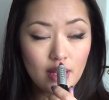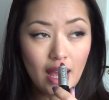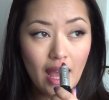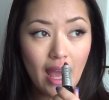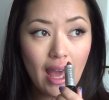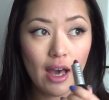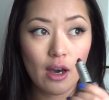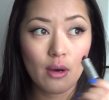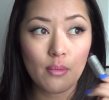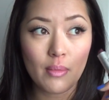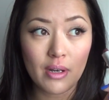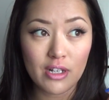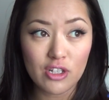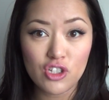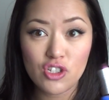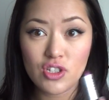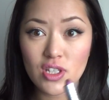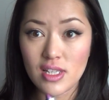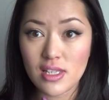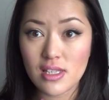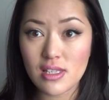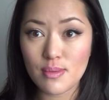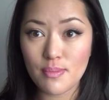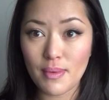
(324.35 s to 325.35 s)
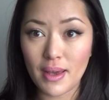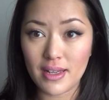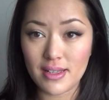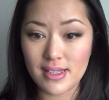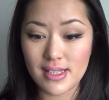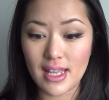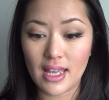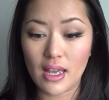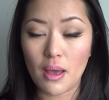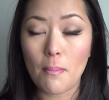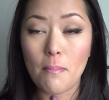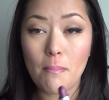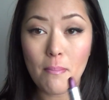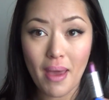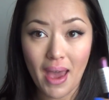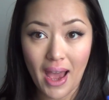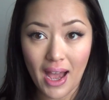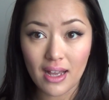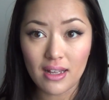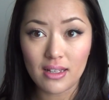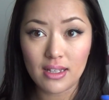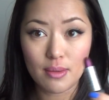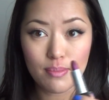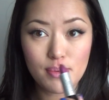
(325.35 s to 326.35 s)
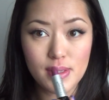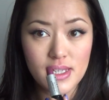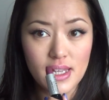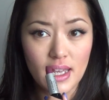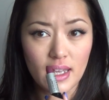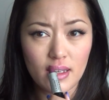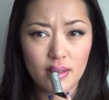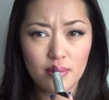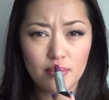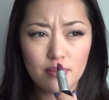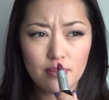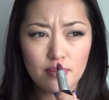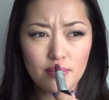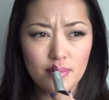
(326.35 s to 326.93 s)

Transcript: how much this smells like a MAC lipstick.